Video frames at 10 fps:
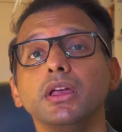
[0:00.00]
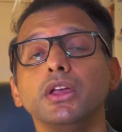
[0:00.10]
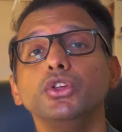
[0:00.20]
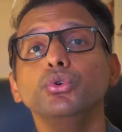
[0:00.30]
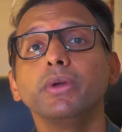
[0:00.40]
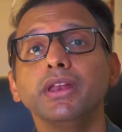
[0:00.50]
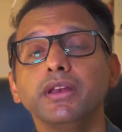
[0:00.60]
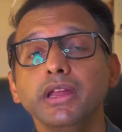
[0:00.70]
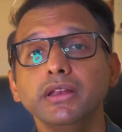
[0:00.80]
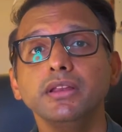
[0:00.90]
you can
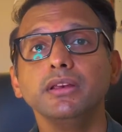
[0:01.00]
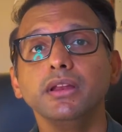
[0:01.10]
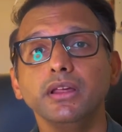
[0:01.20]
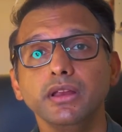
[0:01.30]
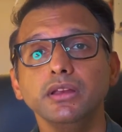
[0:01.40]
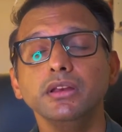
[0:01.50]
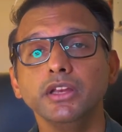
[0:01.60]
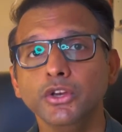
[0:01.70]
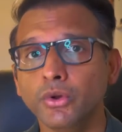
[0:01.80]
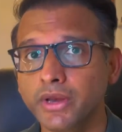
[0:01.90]
read it in
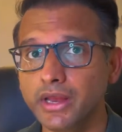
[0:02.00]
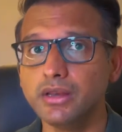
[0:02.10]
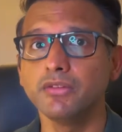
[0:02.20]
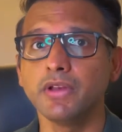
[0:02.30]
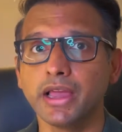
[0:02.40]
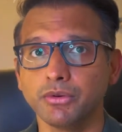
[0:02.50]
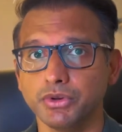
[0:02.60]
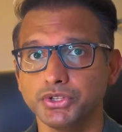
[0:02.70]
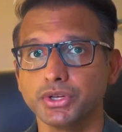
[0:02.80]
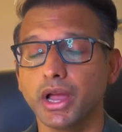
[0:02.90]
your native
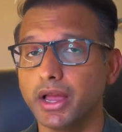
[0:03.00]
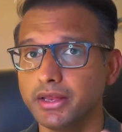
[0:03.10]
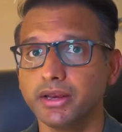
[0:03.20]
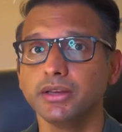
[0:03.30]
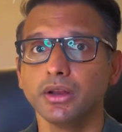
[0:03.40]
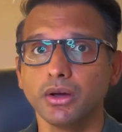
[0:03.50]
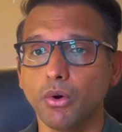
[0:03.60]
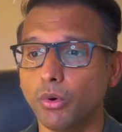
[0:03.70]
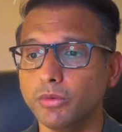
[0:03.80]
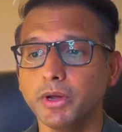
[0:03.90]
language. I read
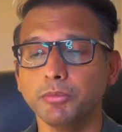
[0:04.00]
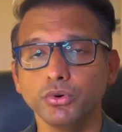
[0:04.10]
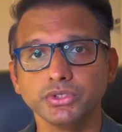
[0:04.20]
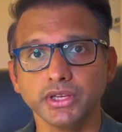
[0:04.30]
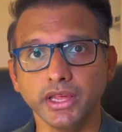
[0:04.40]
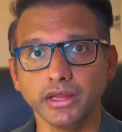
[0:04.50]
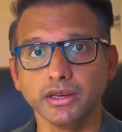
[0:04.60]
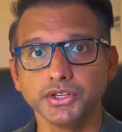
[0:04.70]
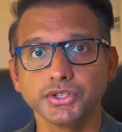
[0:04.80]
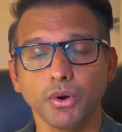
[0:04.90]
all my books in
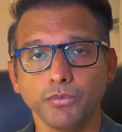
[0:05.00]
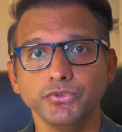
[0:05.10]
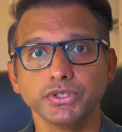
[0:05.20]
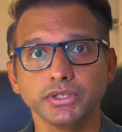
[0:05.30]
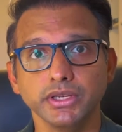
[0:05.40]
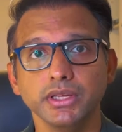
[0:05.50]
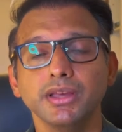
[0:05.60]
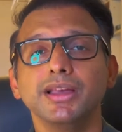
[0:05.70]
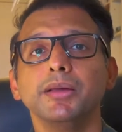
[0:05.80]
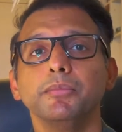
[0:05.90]
English, obviously,
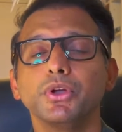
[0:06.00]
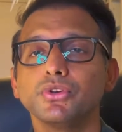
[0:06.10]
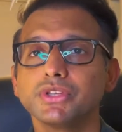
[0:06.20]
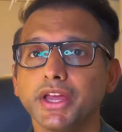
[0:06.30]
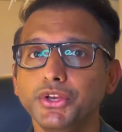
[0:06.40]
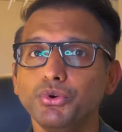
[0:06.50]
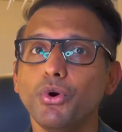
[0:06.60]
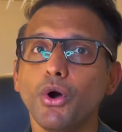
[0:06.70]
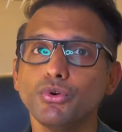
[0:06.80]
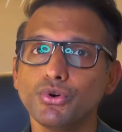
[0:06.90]
because I knew
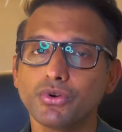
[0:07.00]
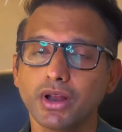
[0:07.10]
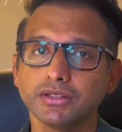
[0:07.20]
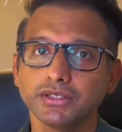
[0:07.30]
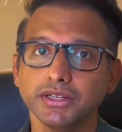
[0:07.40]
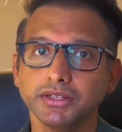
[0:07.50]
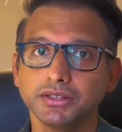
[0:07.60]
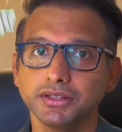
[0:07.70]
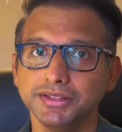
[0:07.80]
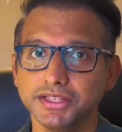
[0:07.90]
how to translate
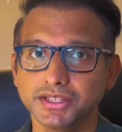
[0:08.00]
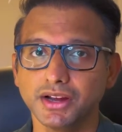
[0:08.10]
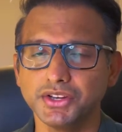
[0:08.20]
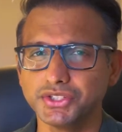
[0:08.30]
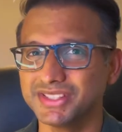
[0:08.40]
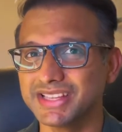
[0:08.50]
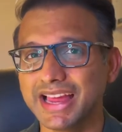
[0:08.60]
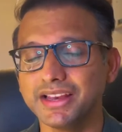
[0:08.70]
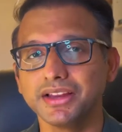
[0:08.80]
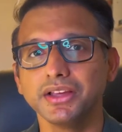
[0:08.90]
these conditions. And